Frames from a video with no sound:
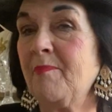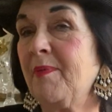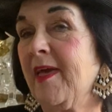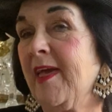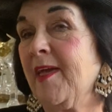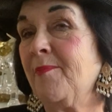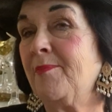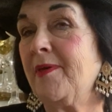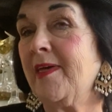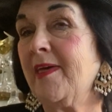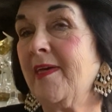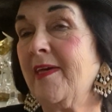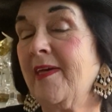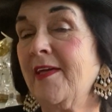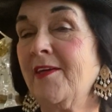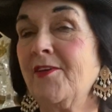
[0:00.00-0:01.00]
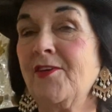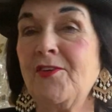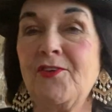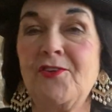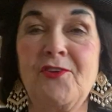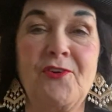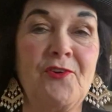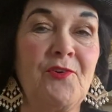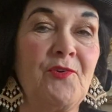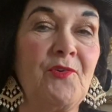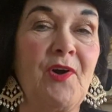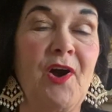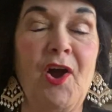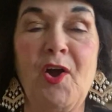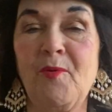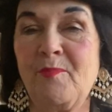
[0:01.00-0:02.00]
Baby,
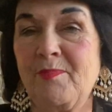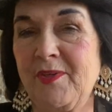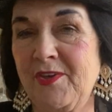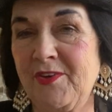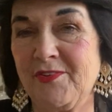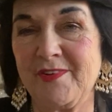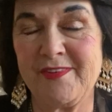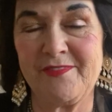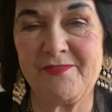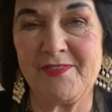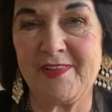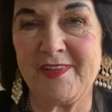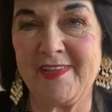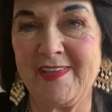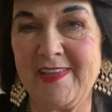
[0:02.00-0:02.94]
you are beautiful.